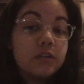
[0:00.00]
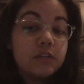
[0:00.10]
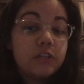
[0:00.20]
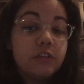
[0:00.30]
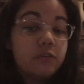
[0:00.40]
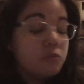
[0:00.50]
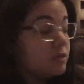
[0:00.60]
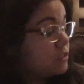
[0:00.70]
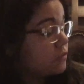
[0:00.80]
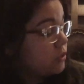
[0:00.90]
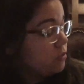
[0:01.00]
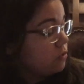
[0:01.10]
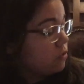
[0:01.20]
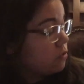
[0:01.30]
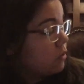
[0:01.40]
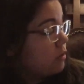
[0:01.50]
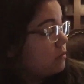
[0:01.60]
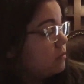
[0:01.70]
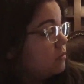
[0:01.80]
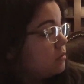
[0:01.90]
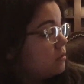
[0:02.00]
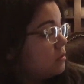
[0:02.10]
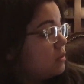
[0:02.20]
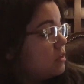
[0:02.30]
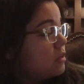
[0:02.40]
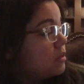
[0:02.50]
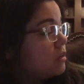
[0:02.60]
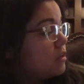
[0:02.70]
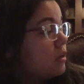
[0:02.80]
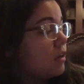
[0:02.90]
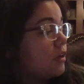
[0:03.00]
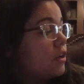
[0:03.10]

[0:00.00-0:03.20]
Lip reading: U is for unicorn. Ugh,